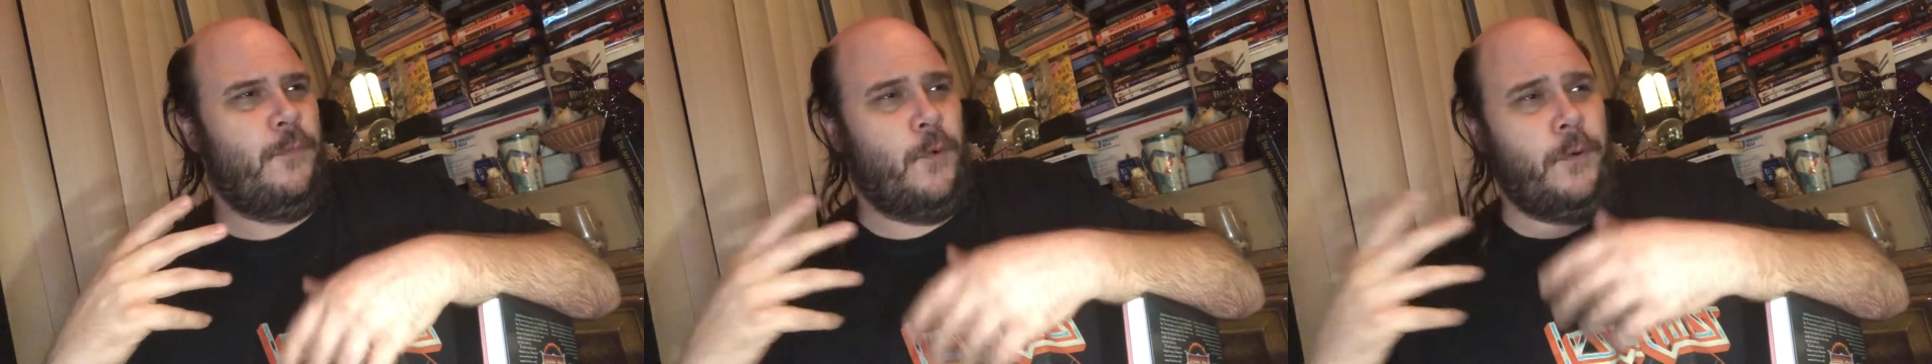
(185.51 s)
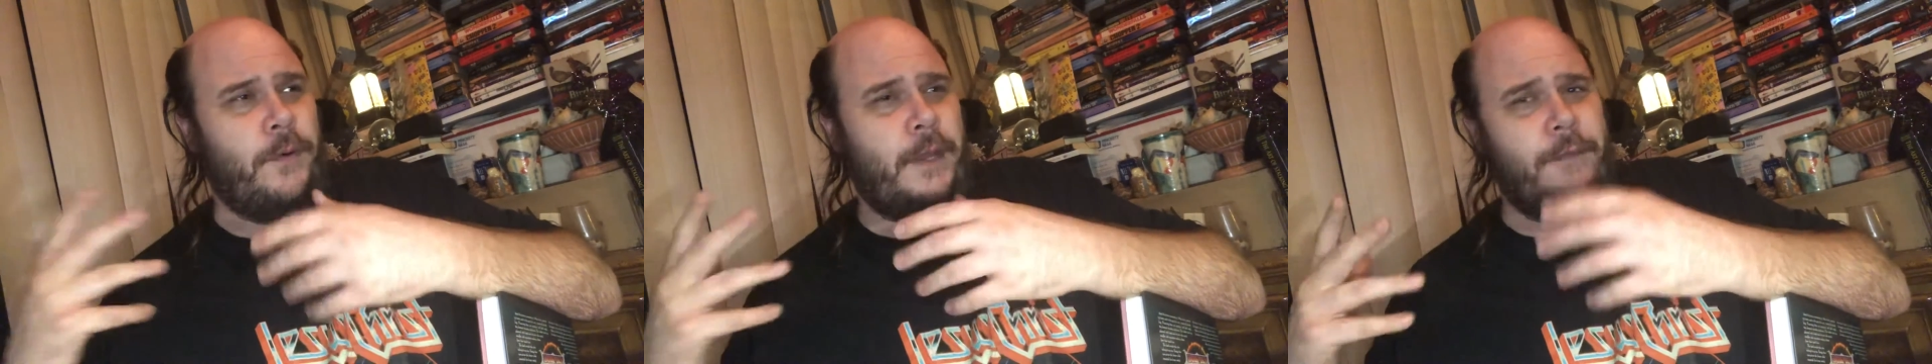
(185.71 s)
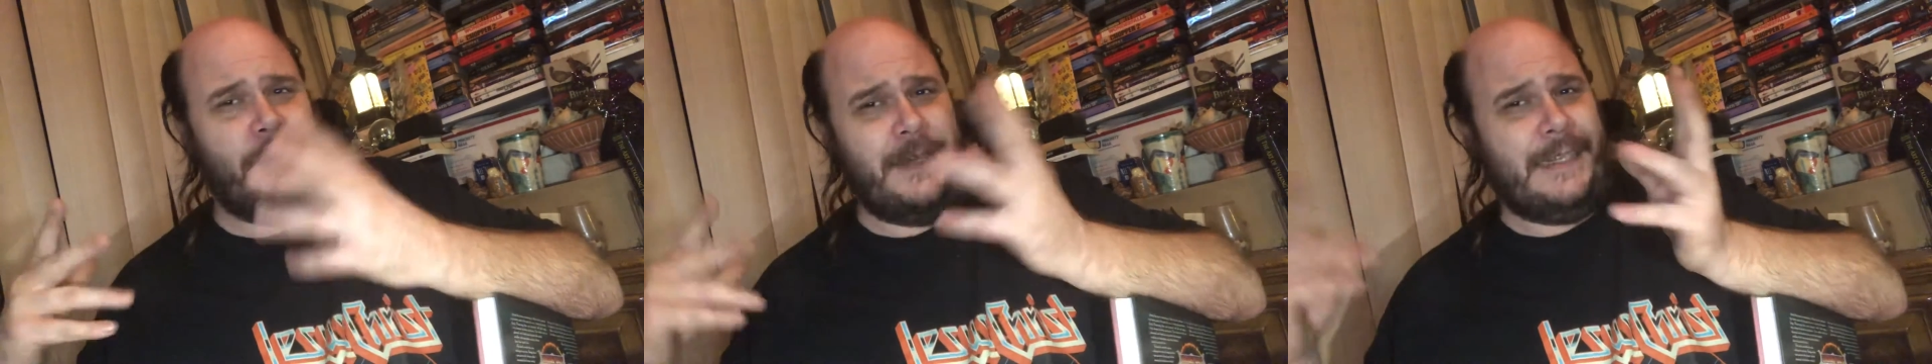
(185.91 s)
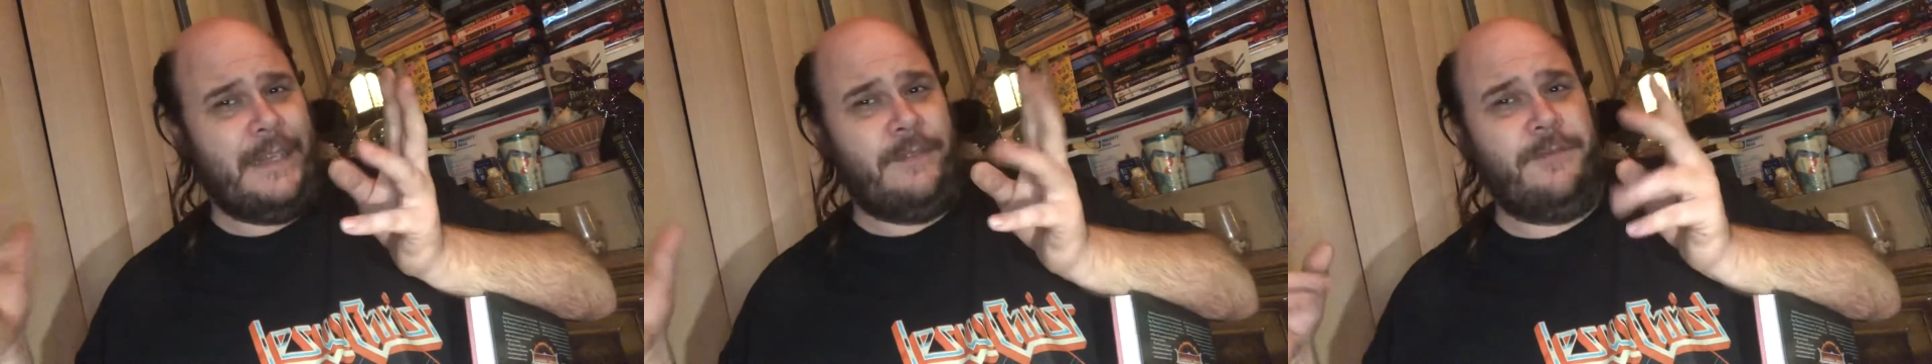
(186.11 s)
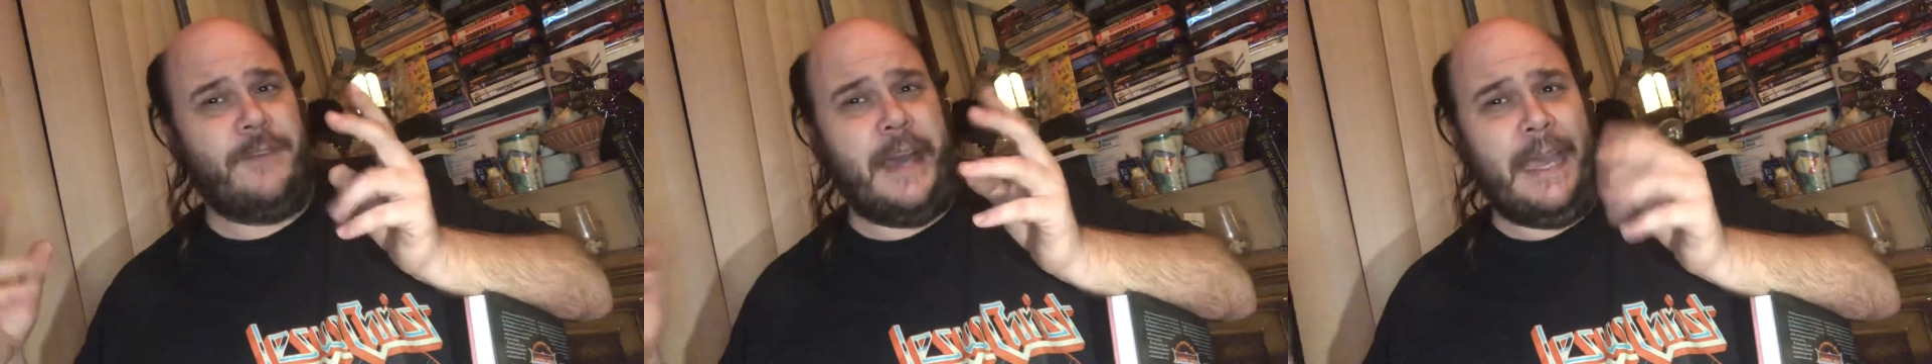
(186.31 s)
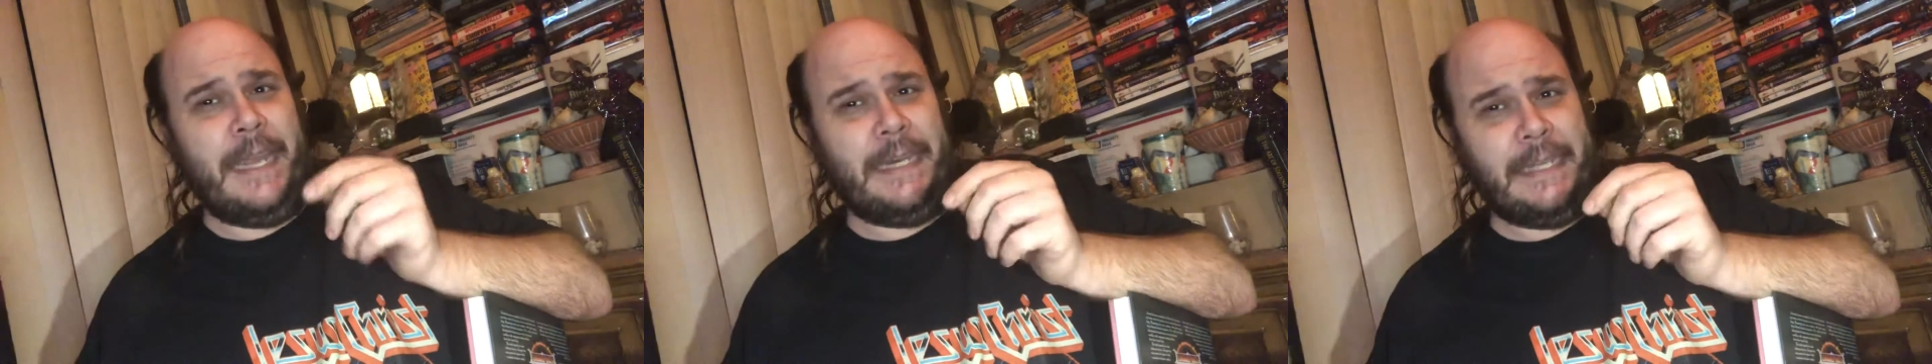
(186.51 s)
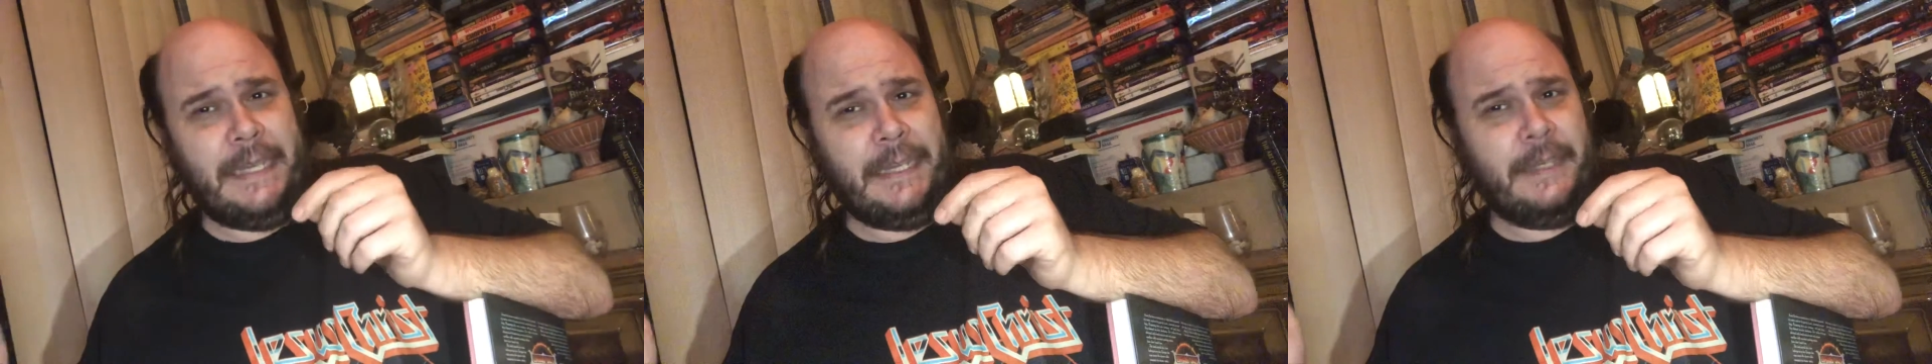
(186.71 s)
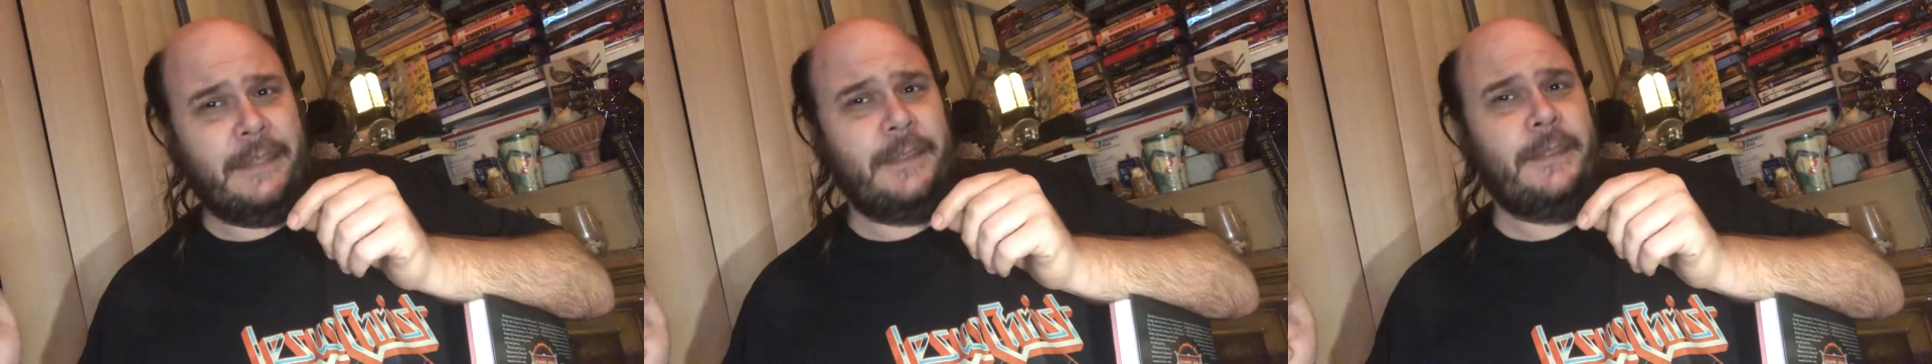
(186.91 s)
more of a
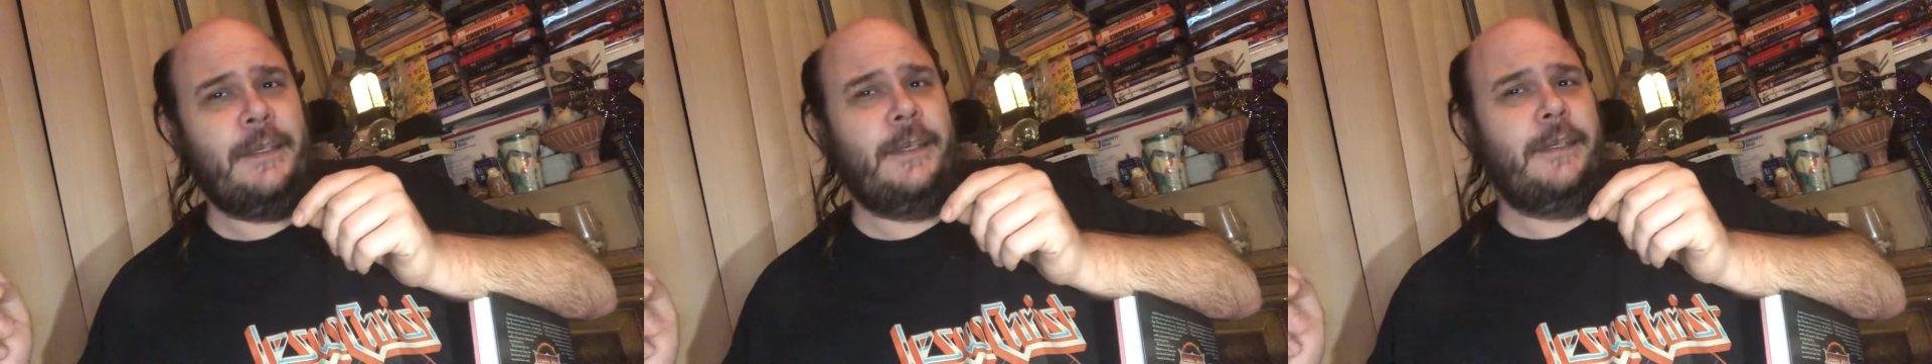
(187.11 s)
defiling,